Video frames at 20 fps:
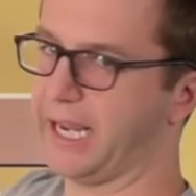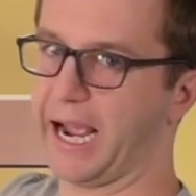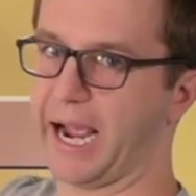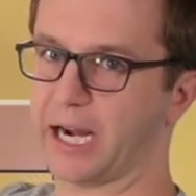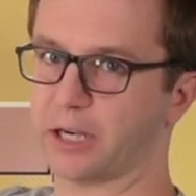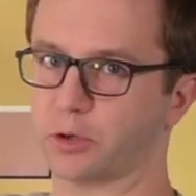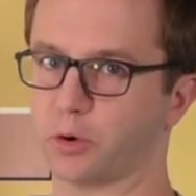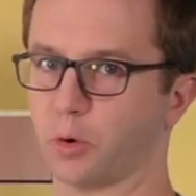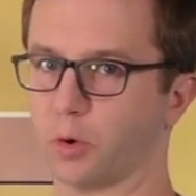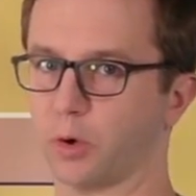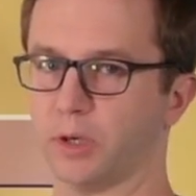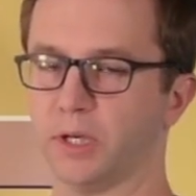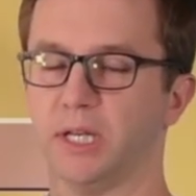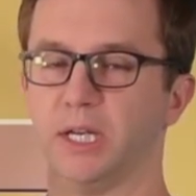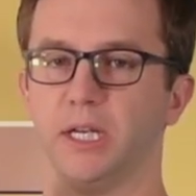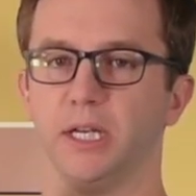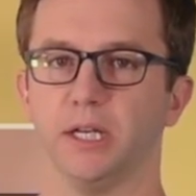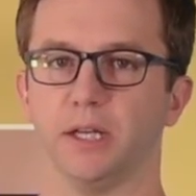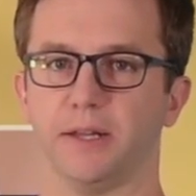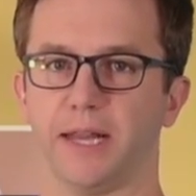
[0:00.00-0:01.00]
ad court,
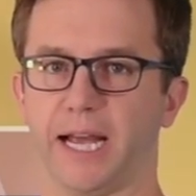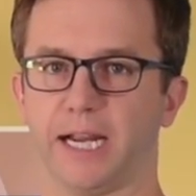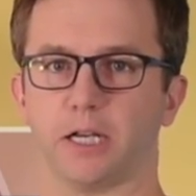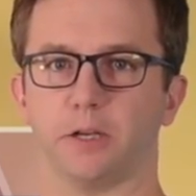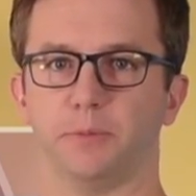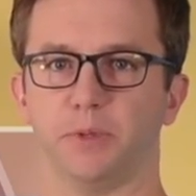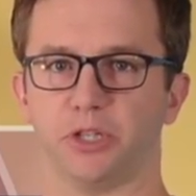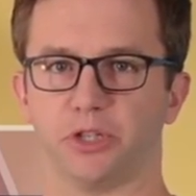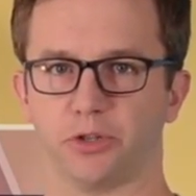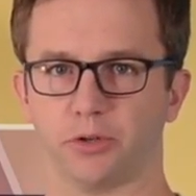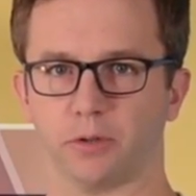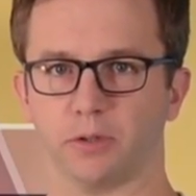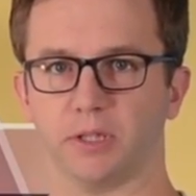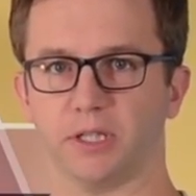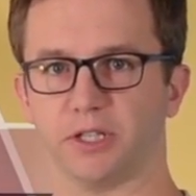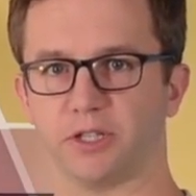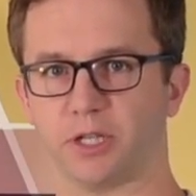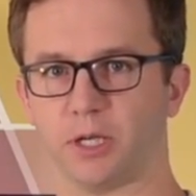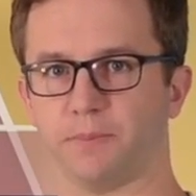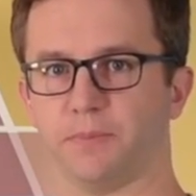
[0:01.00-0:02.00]
that could be
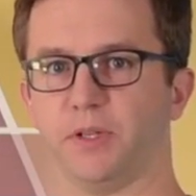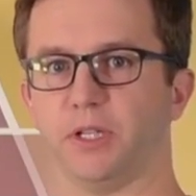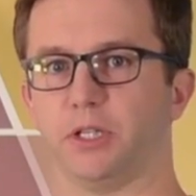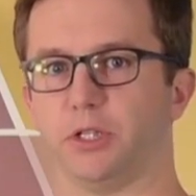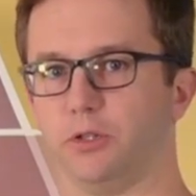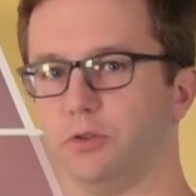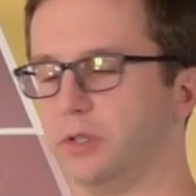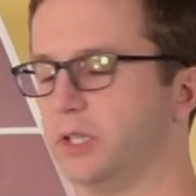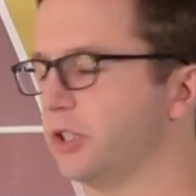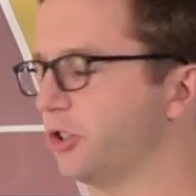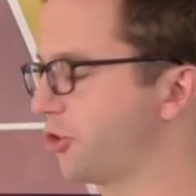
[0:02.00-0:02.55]
certainly something you can